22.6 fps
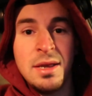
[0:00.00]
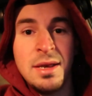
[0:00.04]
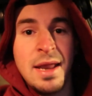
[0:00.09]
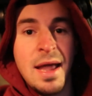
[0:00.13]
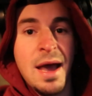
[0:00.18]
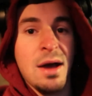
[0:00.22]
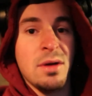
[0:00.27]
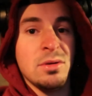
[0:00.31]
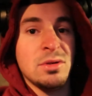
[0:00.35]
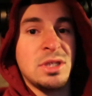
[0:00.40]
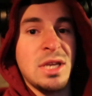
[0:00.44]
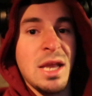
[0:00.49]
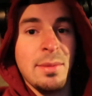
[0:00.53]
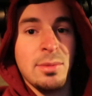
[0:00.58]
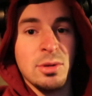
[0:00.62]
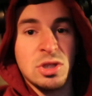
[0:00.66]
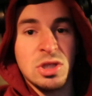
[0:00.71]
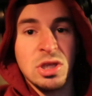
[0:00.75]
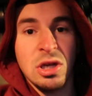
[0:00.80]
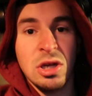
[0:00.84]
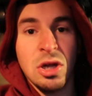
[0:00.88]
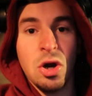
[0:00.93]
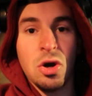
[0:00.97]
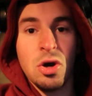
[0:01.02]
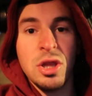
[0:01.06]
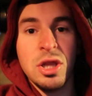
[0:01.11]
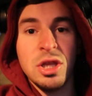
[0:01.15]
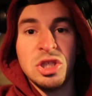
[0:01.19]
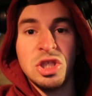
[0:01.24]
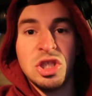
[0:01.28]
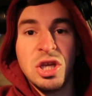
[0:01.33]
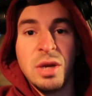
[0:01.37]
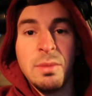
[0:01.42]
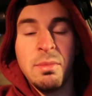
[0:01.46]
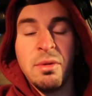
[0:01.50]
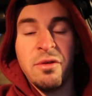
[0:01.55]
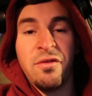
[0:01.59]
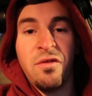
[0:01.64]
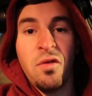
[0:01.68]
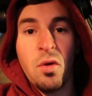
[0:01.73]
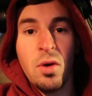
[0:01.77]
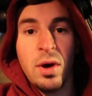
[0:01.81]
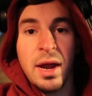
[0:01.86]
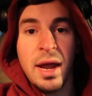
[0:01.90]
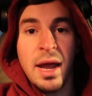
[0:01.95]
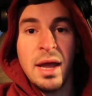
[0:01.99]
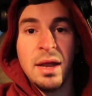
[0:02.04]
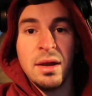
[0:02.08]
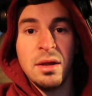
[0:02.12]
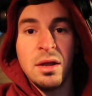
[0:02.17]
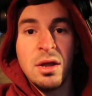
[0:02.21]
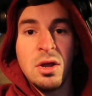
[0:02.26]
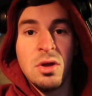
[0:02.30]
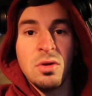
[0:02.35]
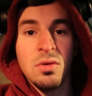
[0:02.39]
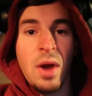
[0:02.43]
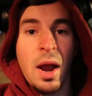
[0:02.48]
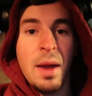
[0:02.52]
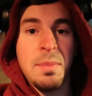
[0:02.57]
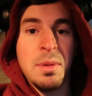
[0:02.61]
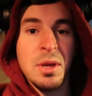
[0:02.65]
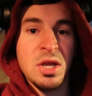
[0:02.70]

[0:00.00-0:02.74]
now I was able to go to the gym beforehand, right?